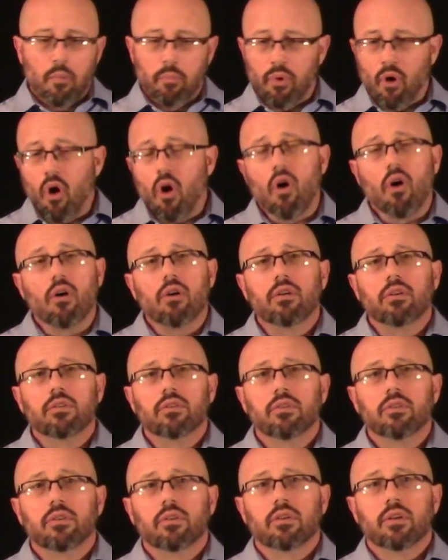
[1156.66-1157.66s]
Paul
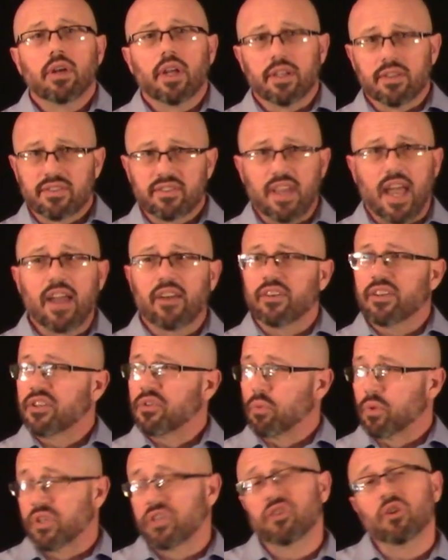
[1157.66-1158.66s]
and
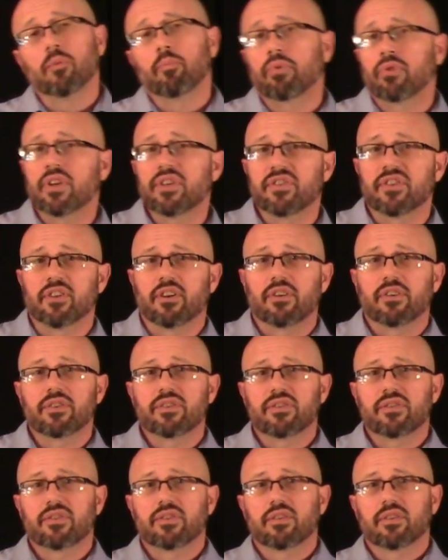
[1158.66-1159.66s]
Silas were still
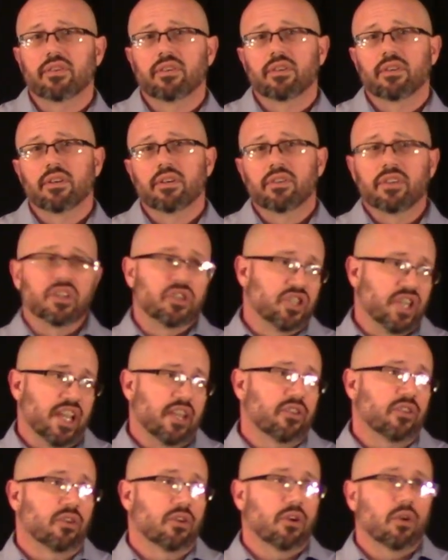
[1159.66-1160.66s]
prisoners. The
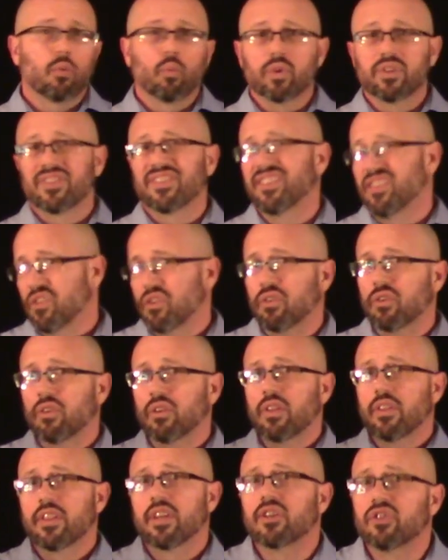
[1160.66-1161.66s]
jailer was
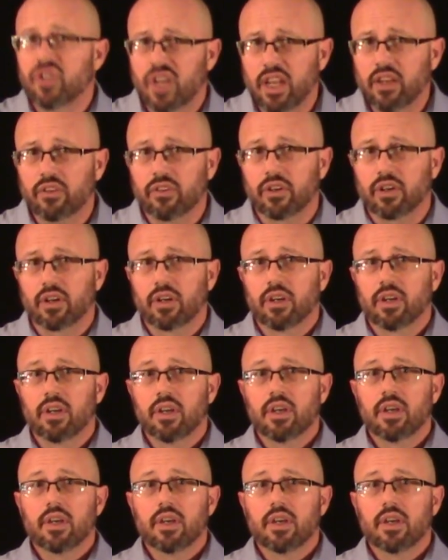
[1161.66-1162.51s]
still the jailer.